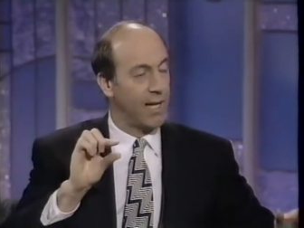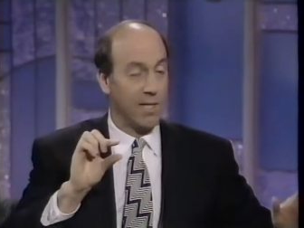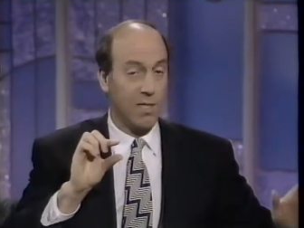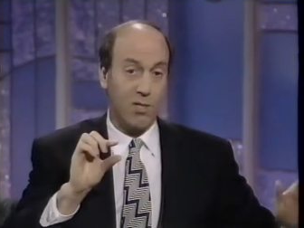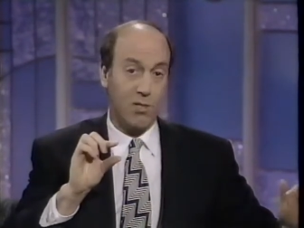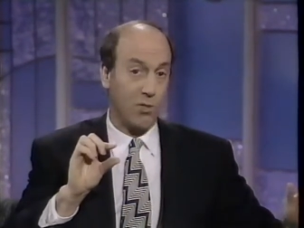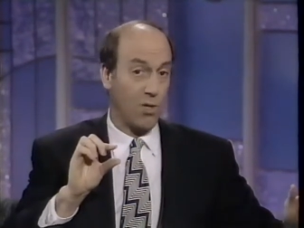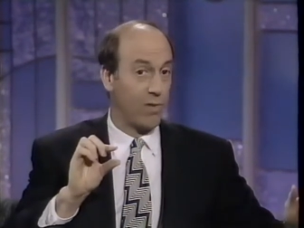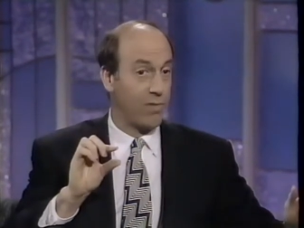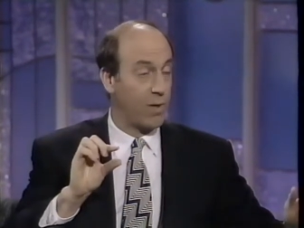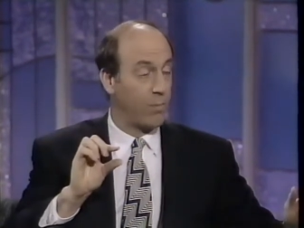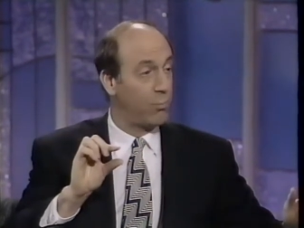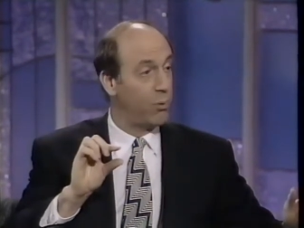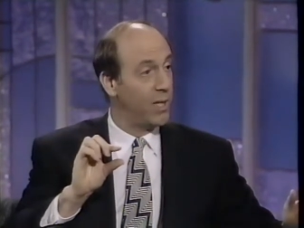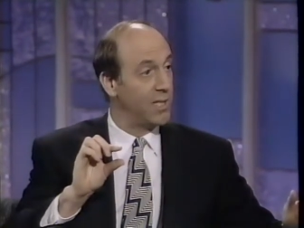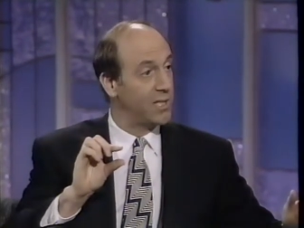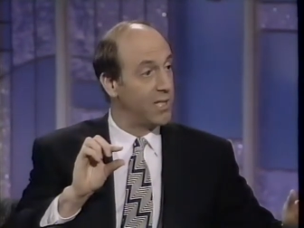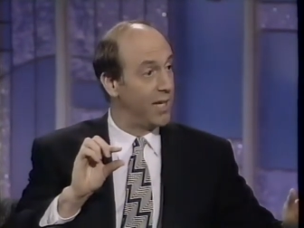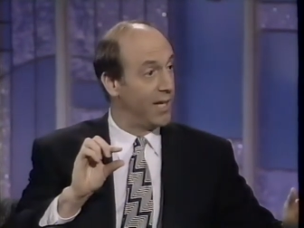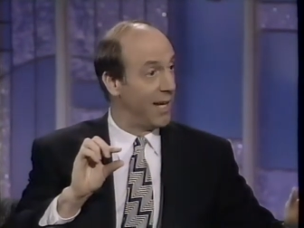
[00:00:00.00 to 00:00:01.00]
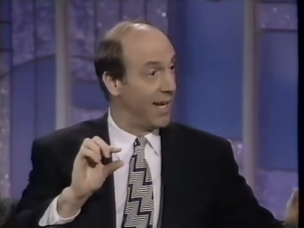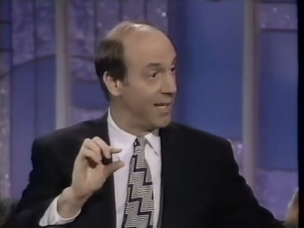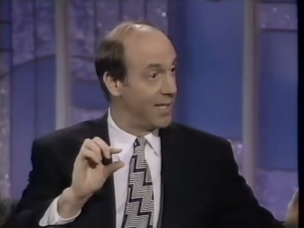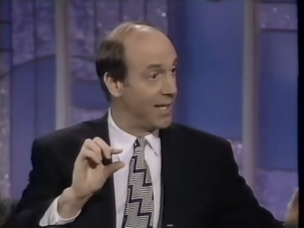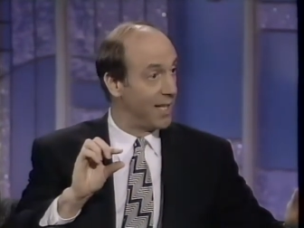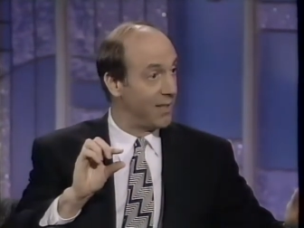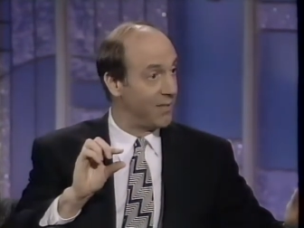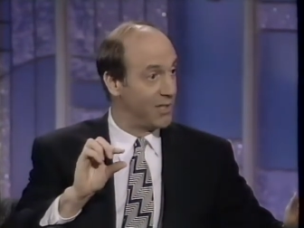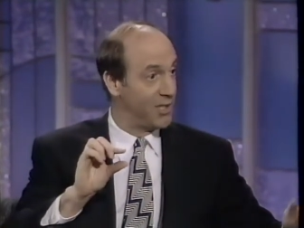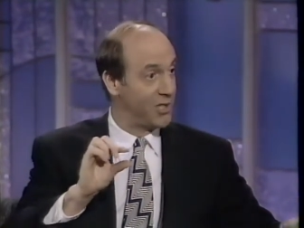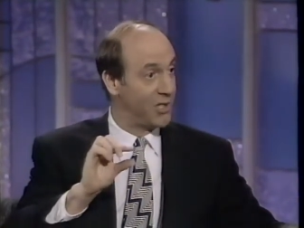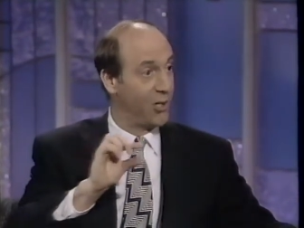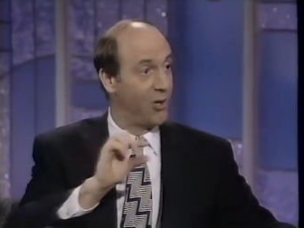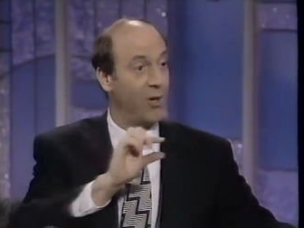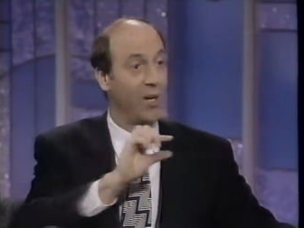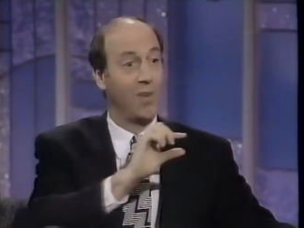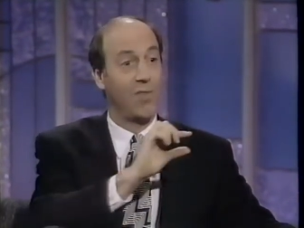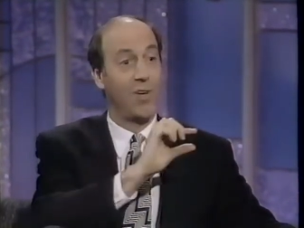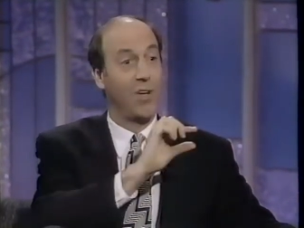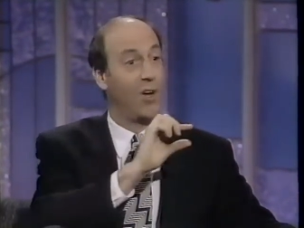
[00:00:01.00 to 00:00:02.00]
and this is sort of unprecedented on a television show,
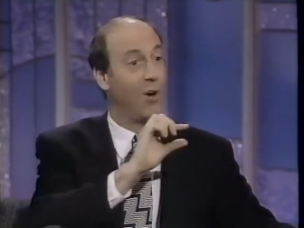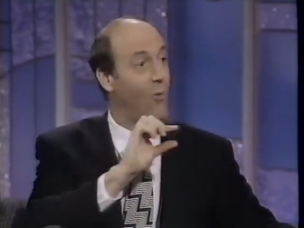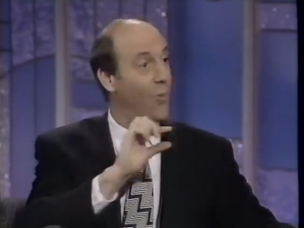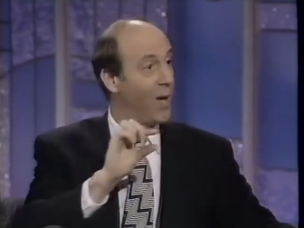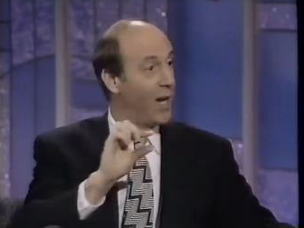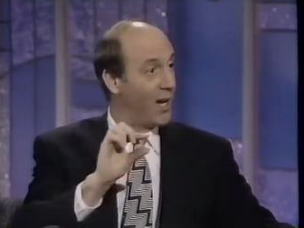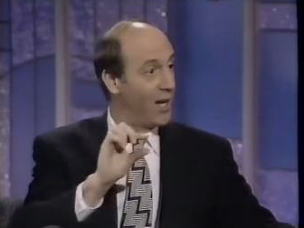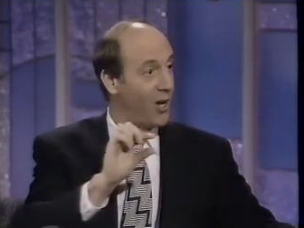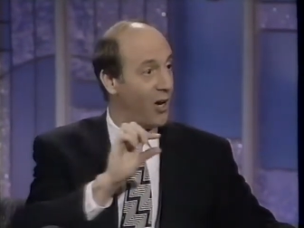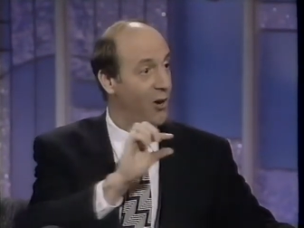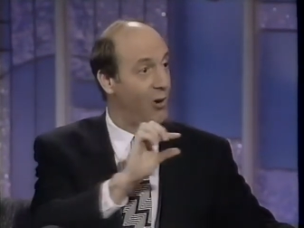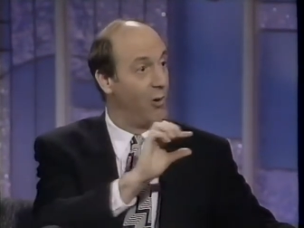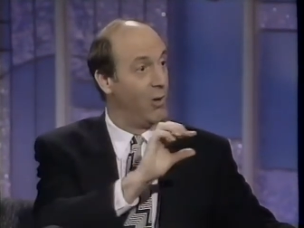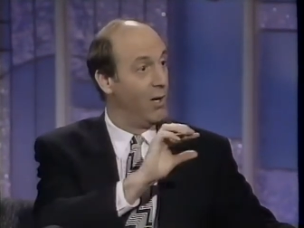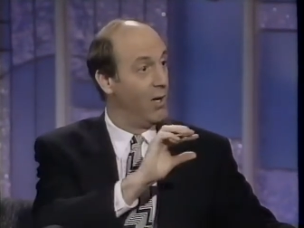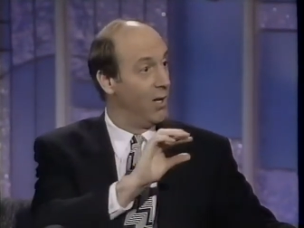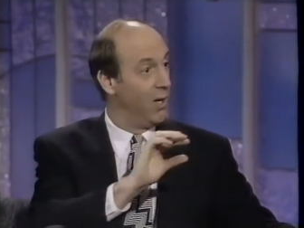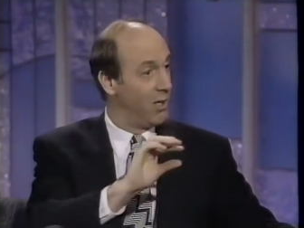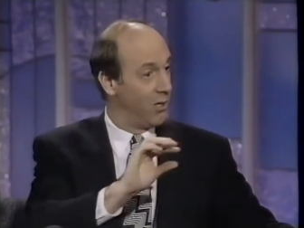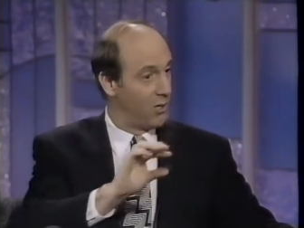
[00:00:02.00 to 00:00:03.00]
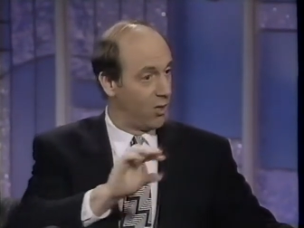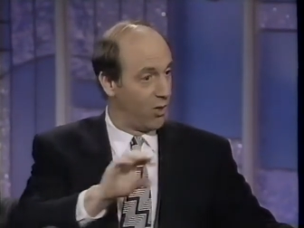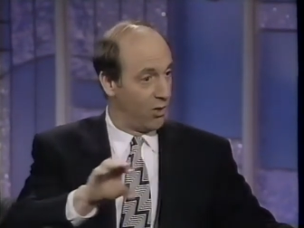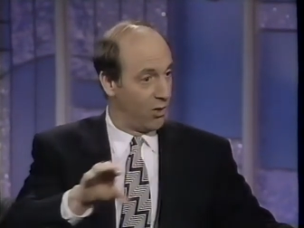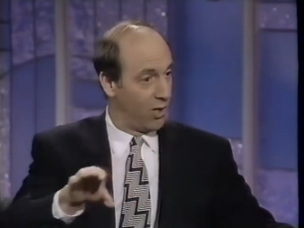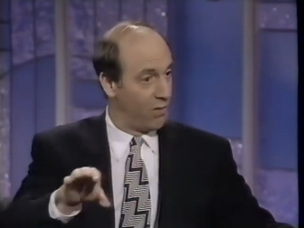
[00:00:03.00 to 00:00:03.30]
if you don't want to know, turn